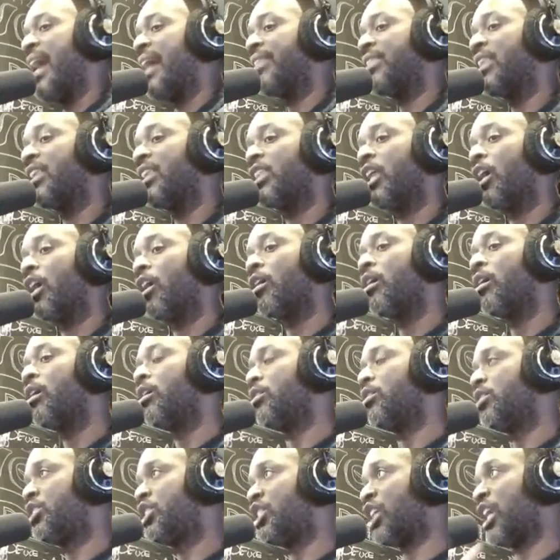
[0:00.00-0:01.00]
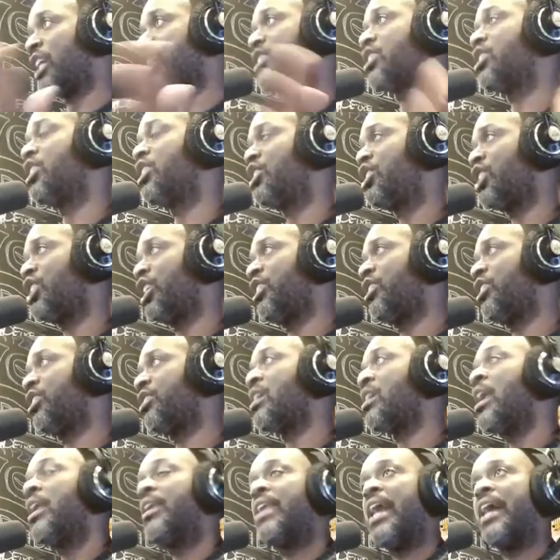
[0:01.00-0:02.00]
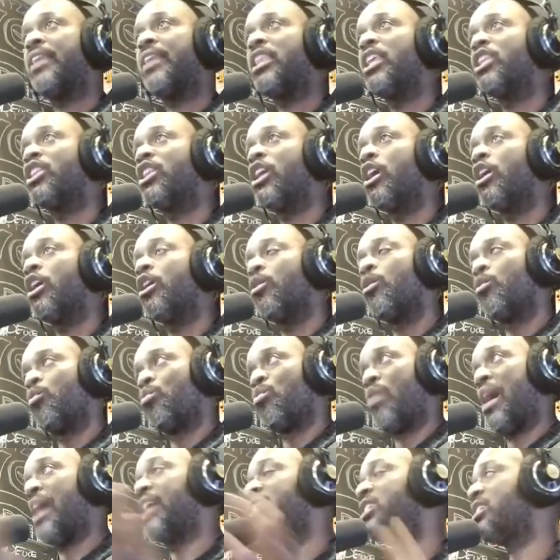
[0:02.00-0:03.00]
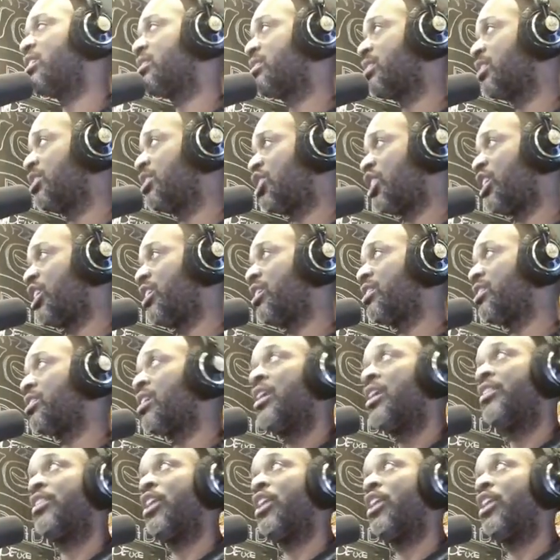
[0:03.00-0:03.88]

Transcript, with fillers: Not that they're just agendas, not that they're righteous agendas,